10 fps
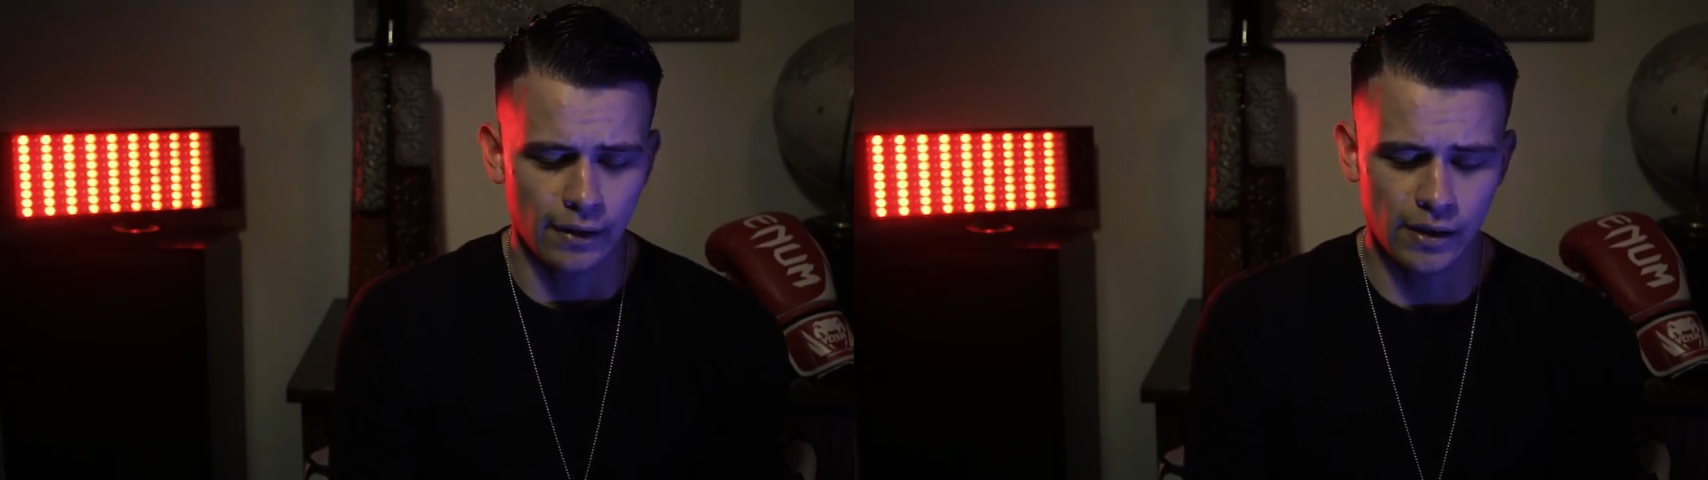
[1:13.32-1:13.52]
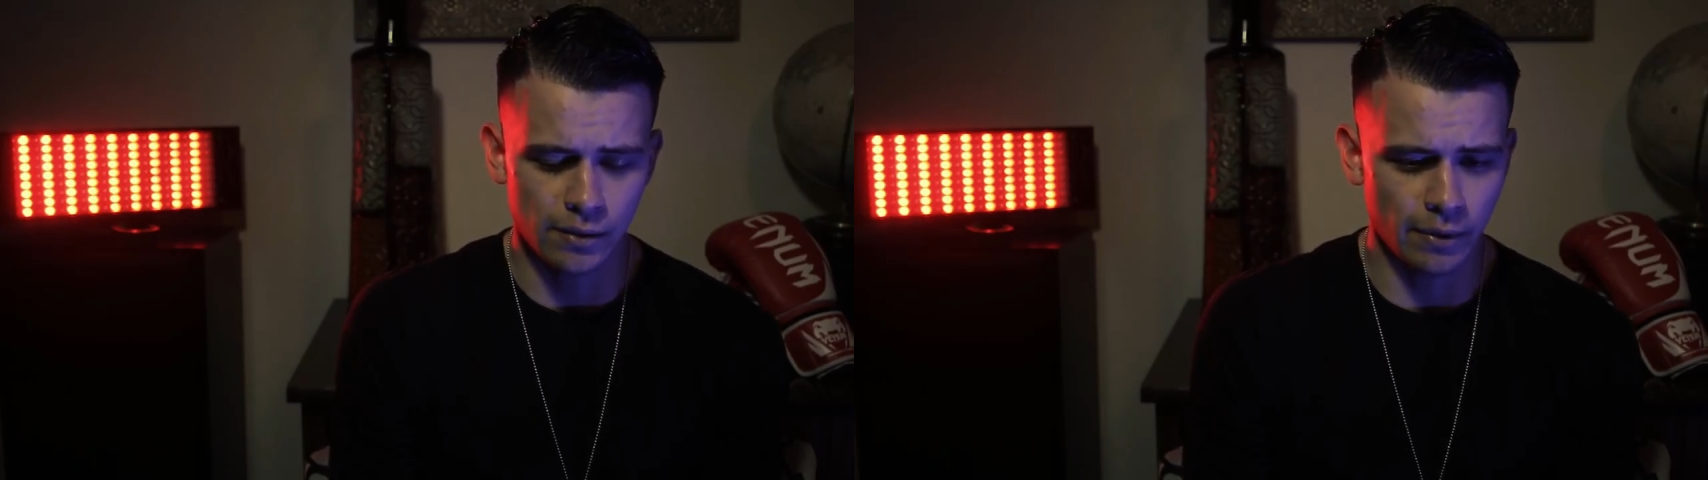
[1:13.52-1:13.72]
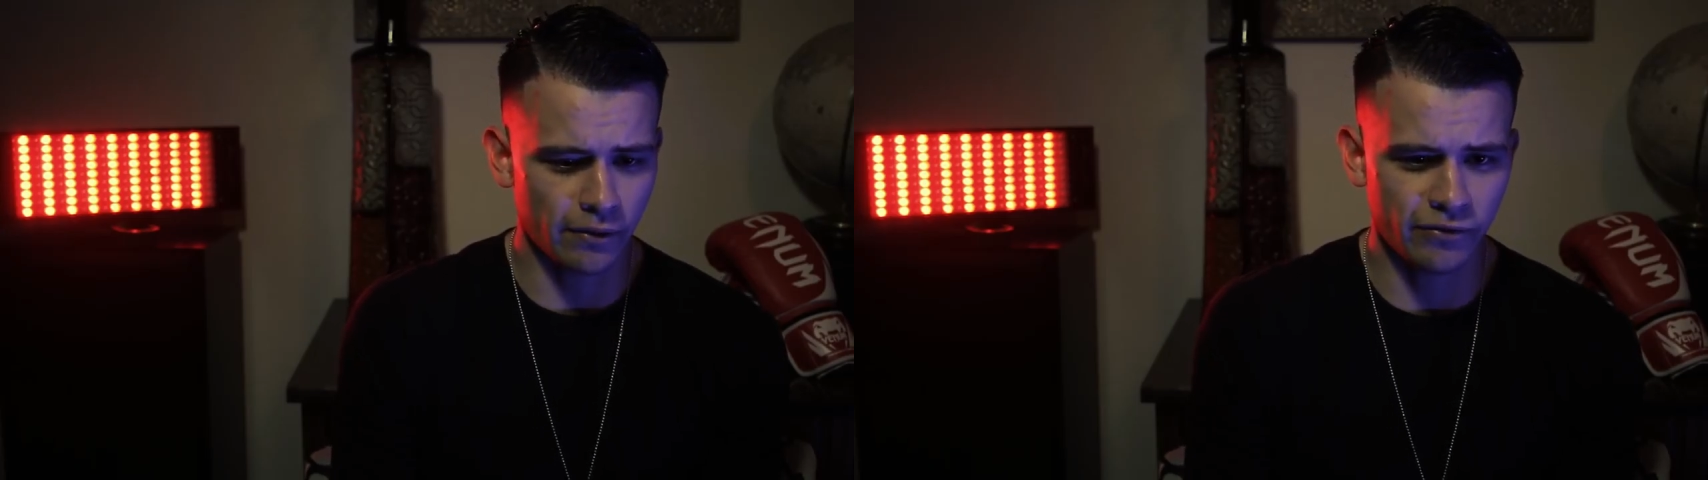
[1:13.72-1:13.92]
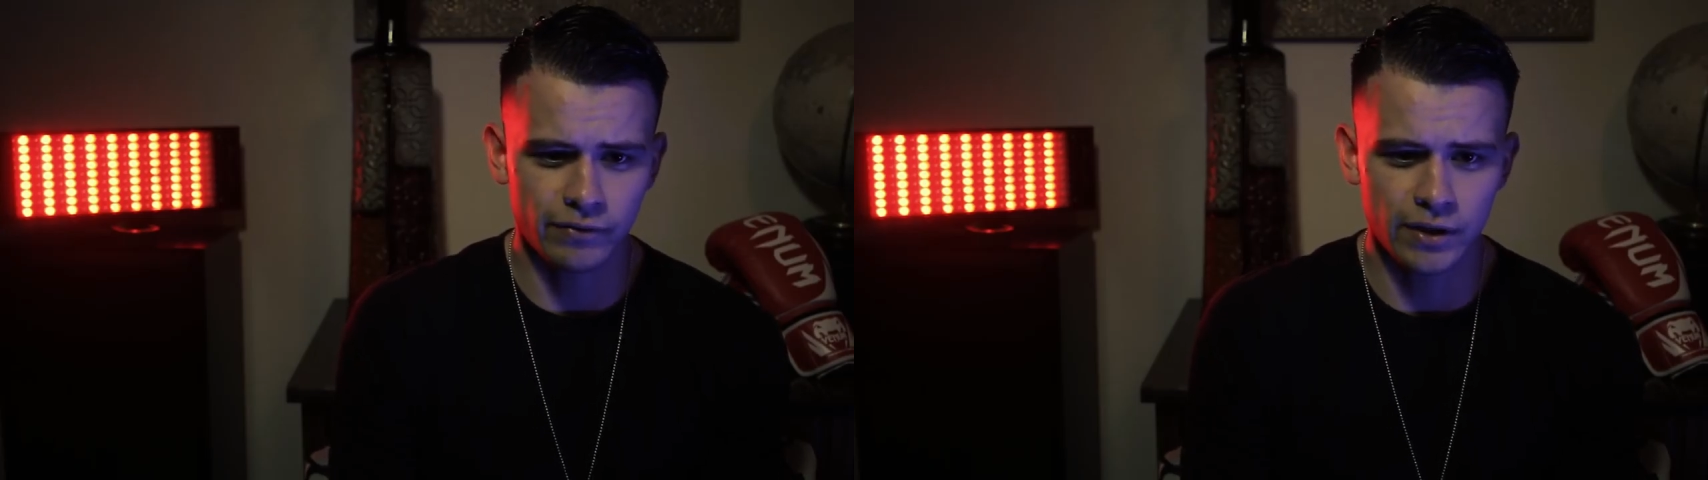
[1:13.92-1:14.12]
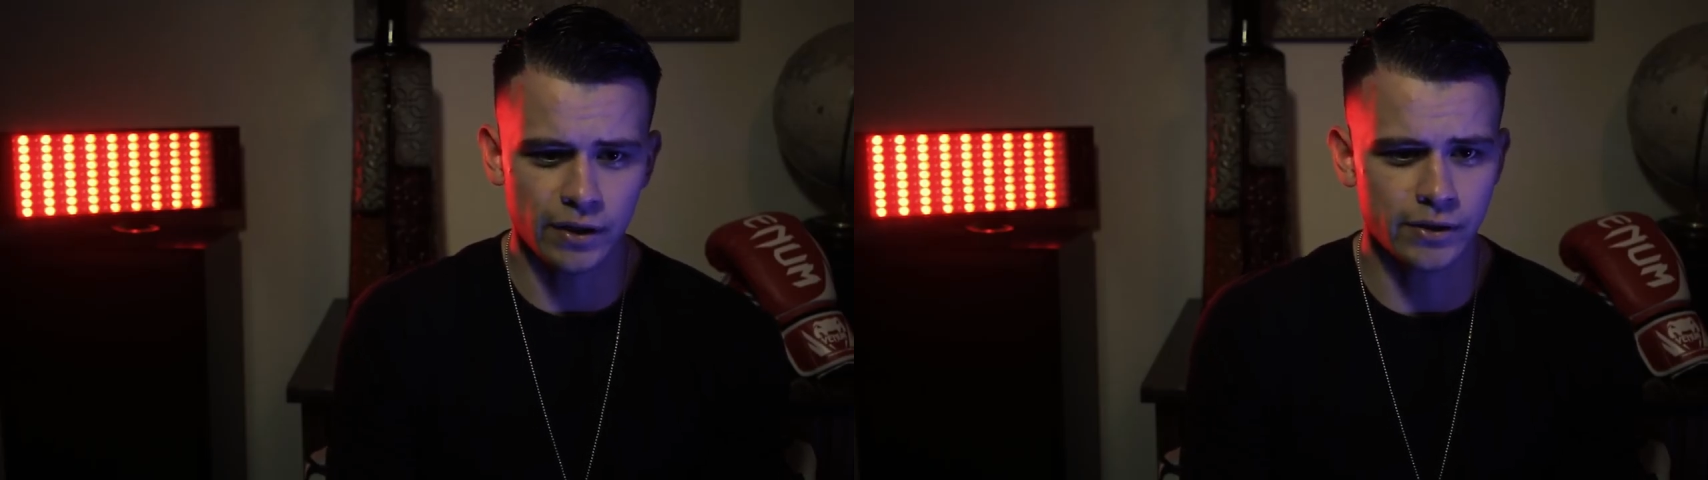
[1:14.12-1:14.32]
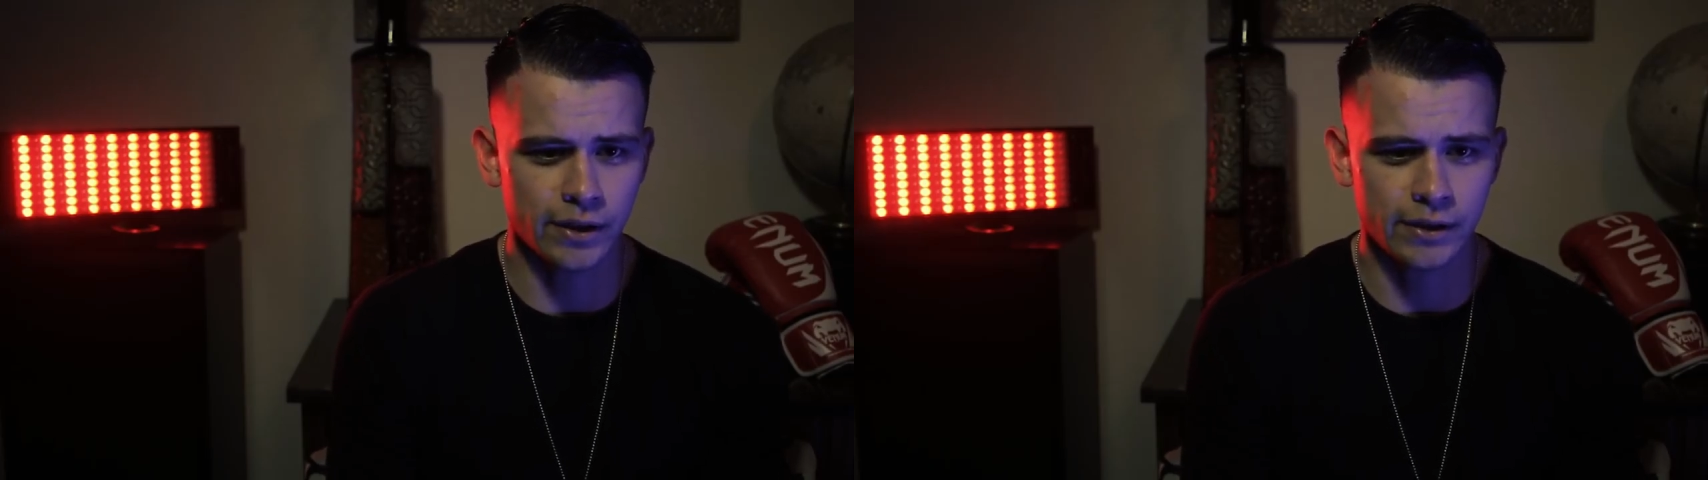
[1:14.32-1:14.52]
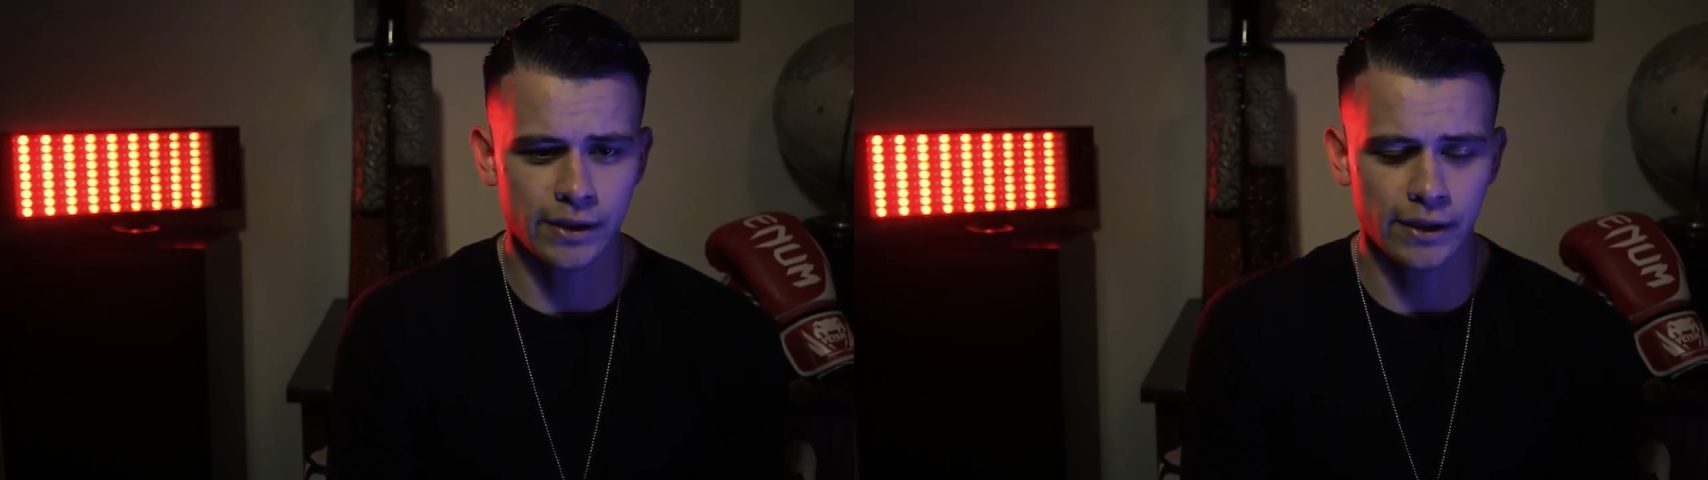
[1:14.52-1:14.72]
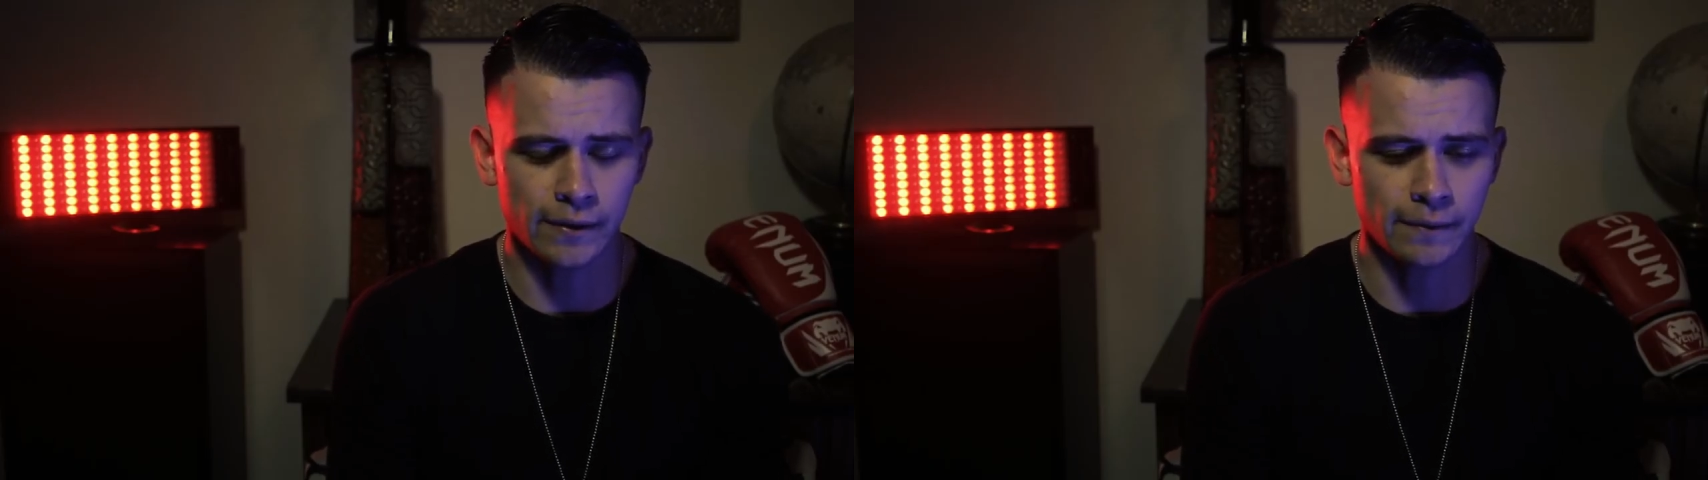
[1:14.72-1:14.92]
I was about 15 or
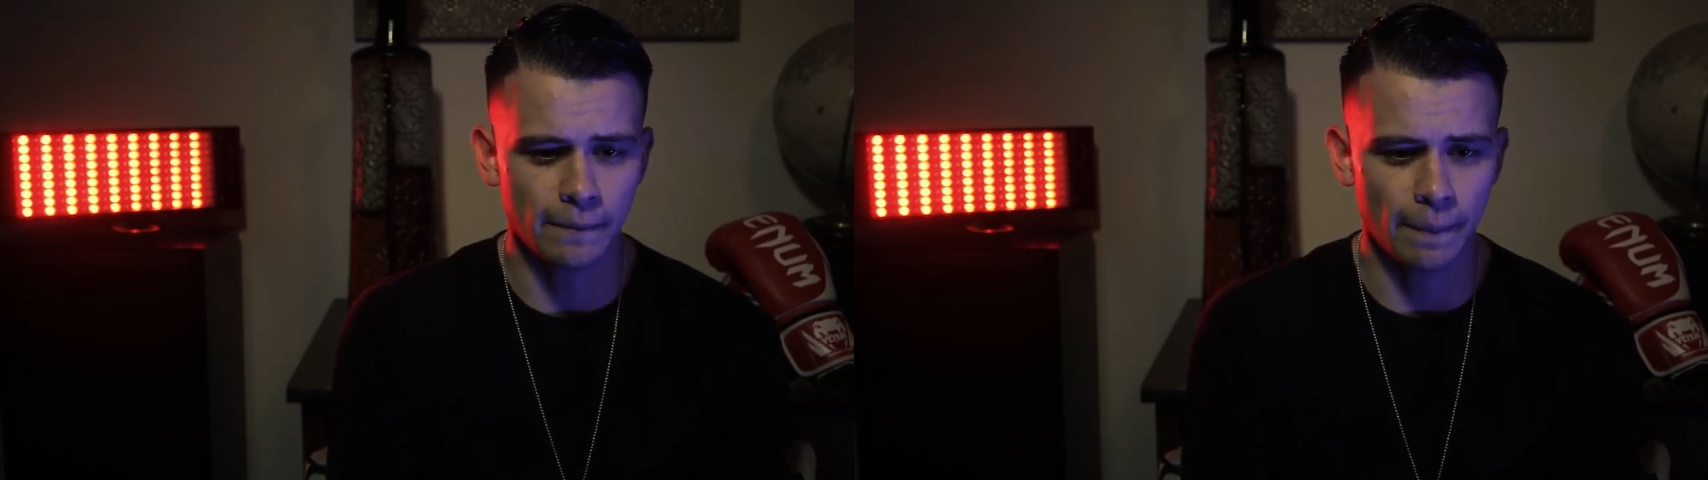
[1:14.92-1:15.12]
16,